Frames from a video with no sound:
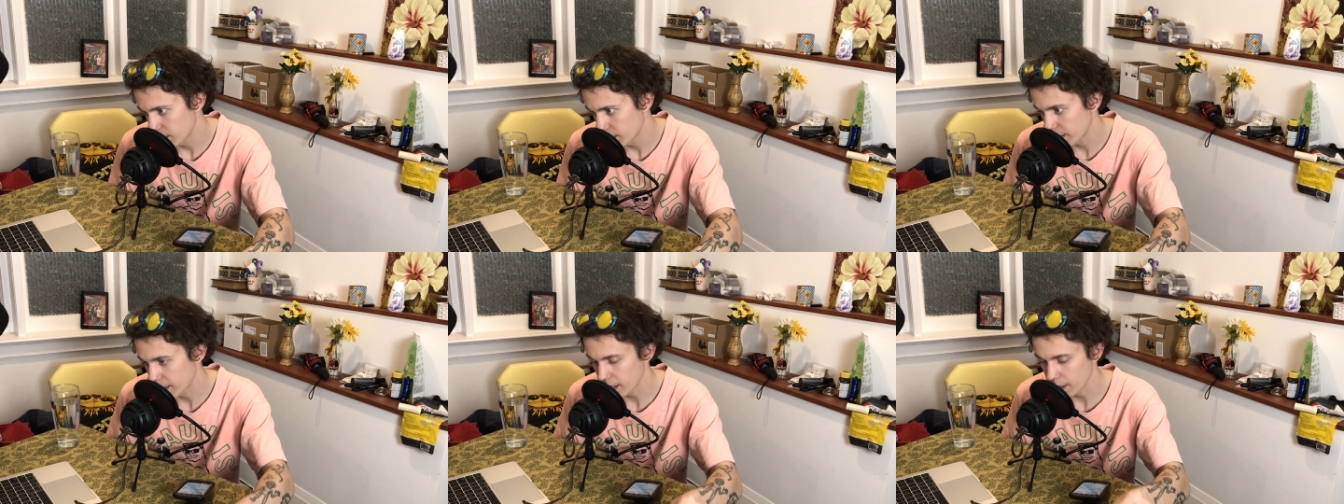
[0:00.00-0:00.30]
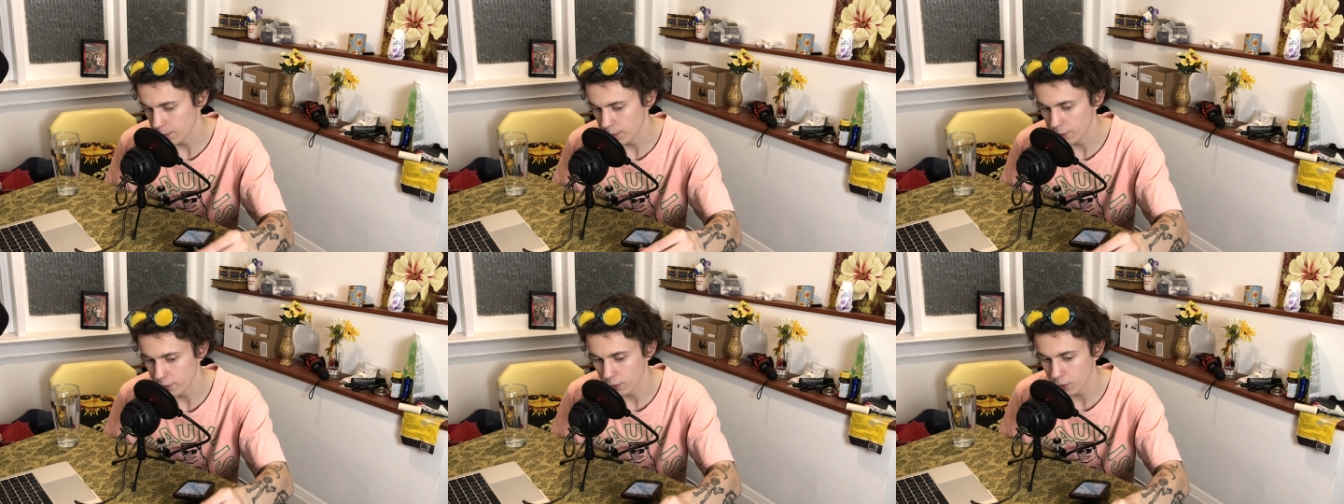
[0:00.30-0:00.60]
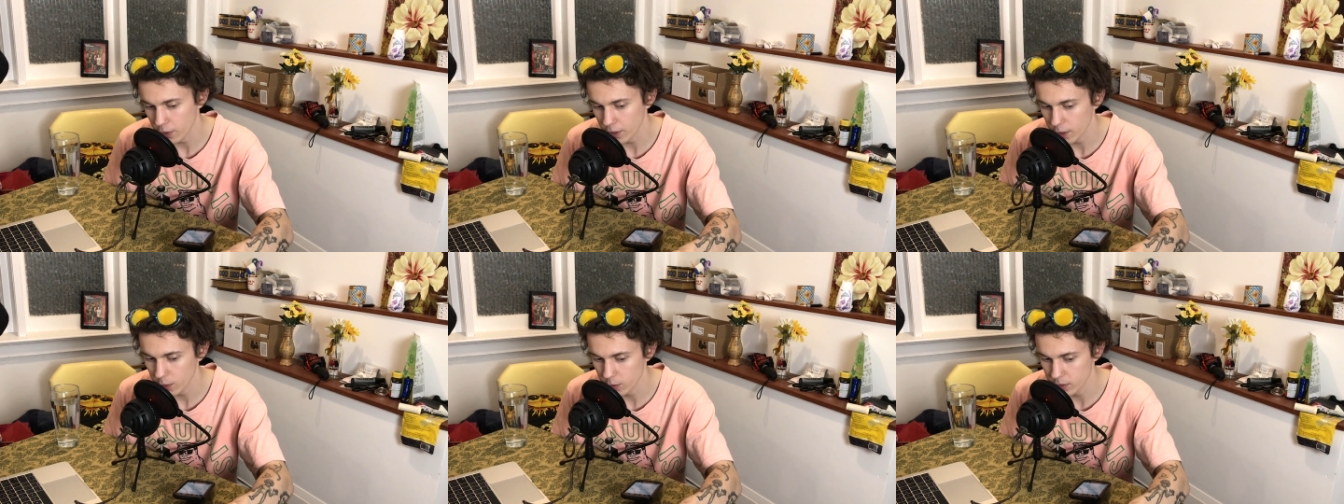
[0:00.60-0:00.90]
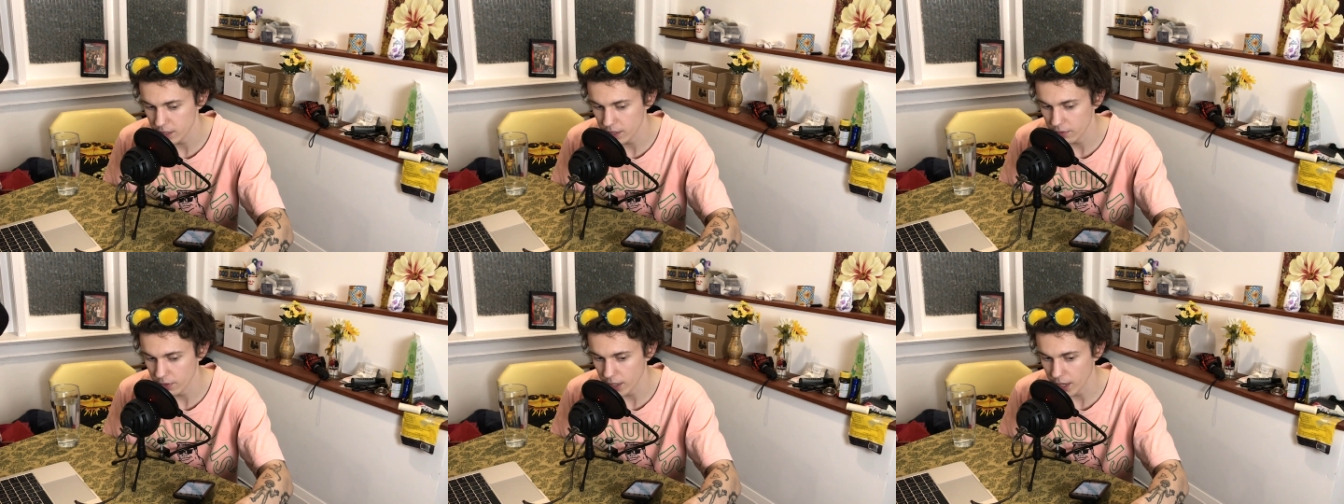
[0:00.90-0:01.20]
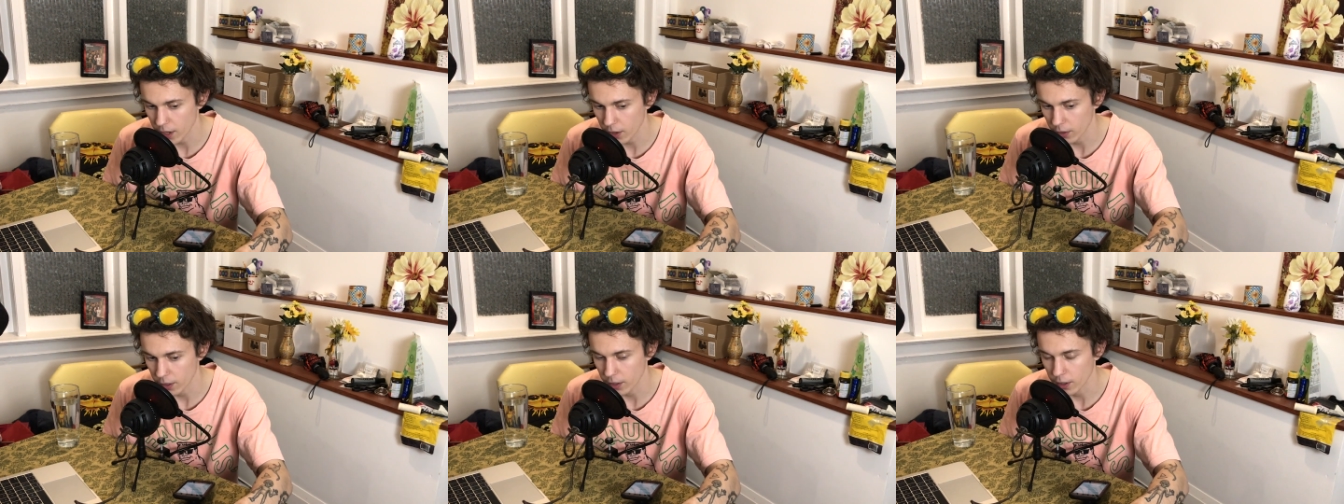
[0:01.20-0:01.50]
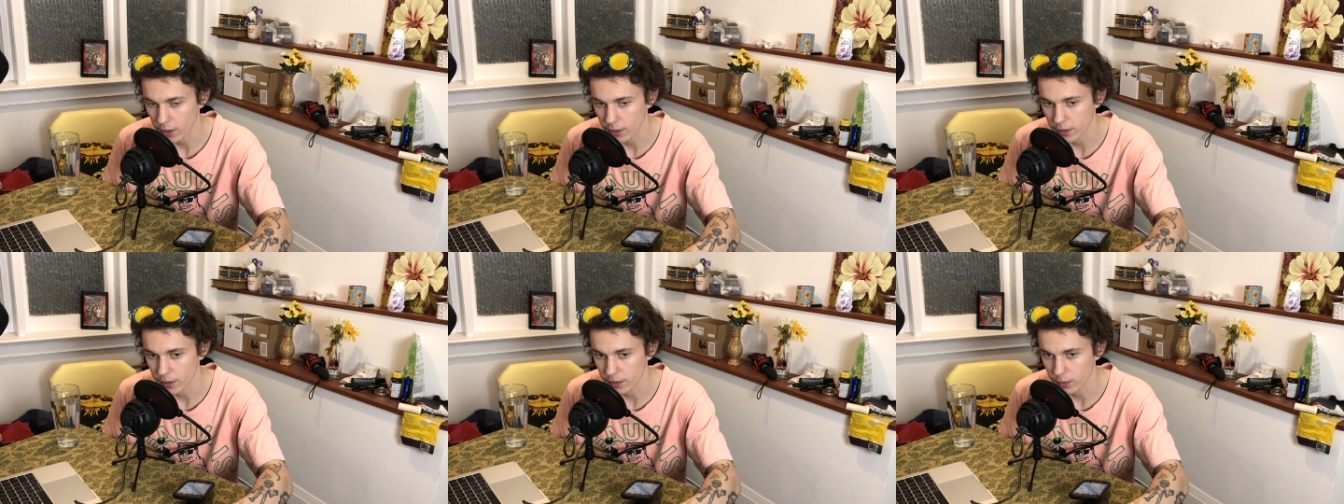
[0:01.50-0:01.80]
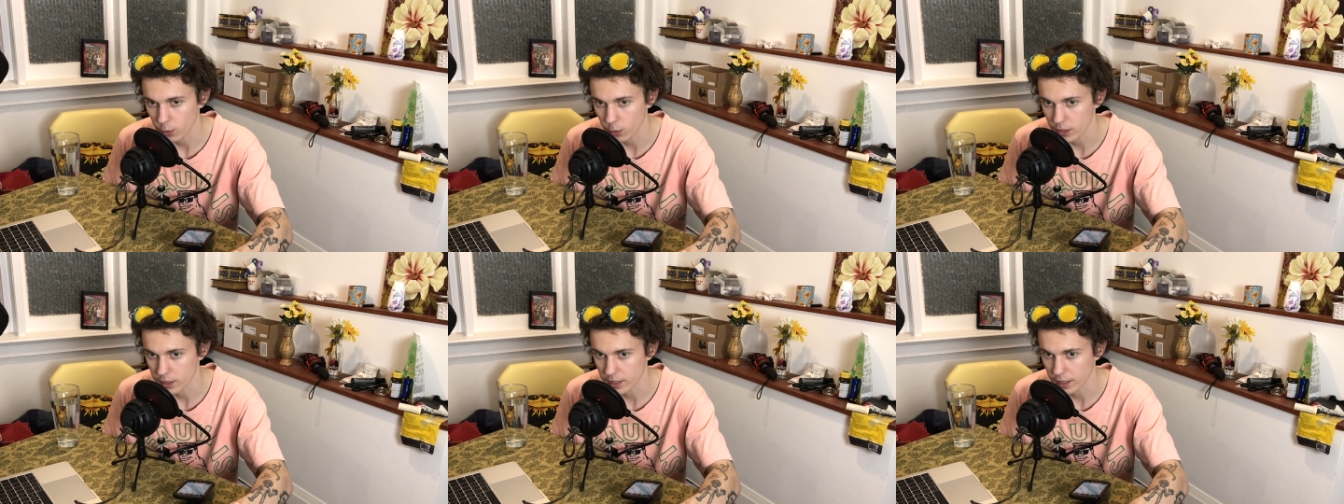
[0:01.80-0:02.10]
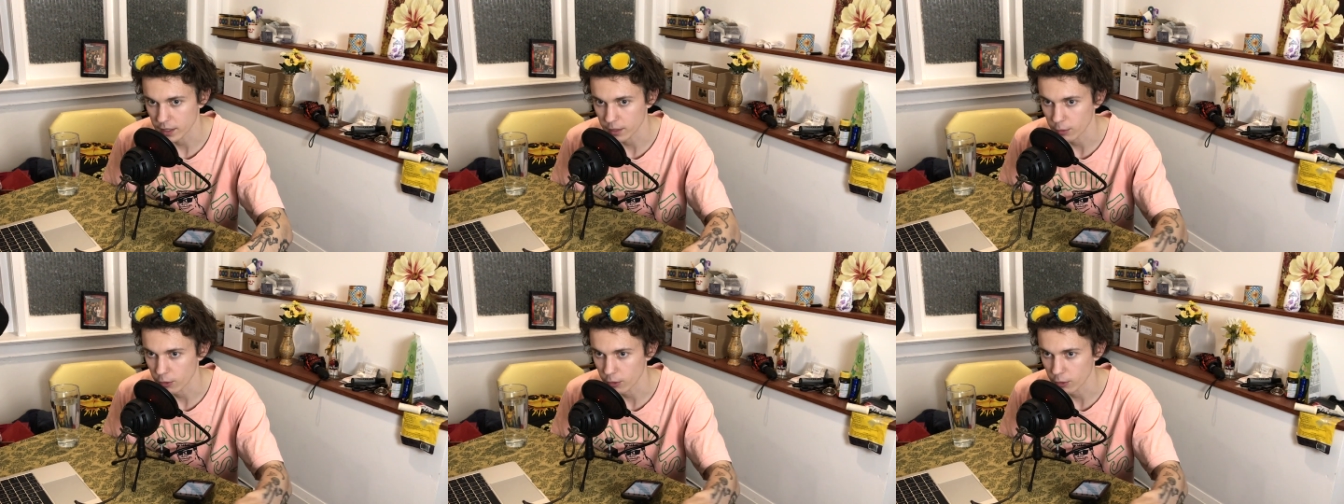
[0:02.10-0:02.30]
Like, before it was even out, it already was, like,